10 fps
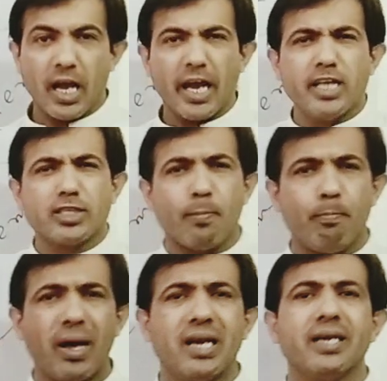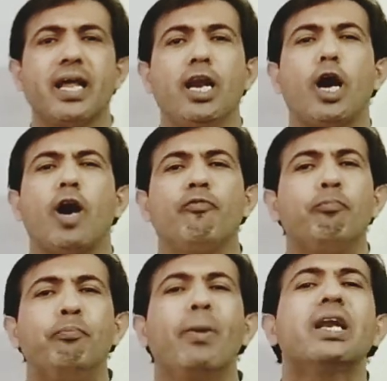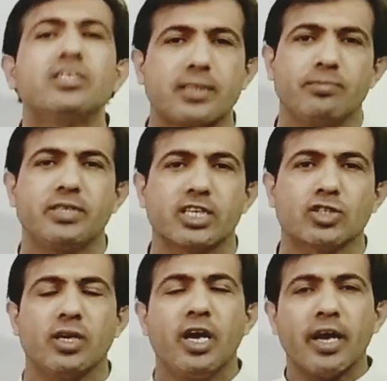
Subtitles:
It is a bundle of many subjects: